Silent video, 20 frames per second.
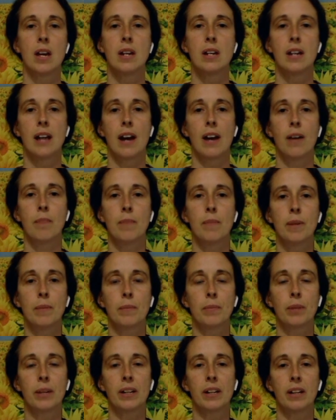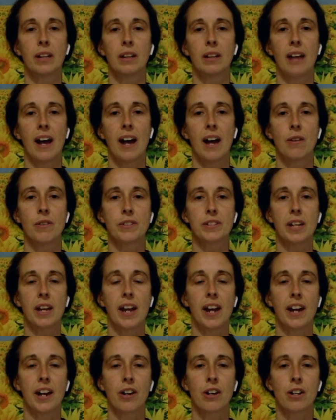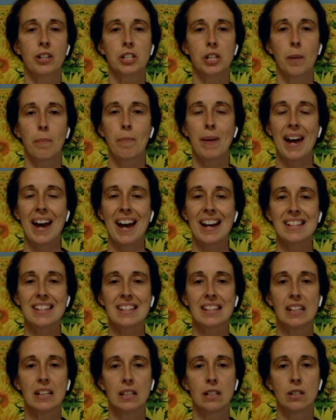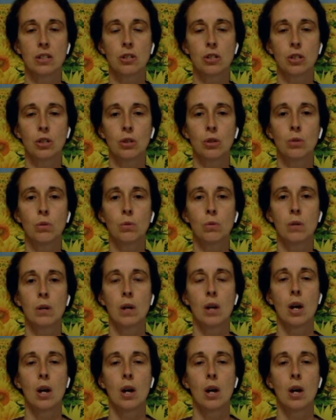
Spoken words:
Now a membrane allows air to pass into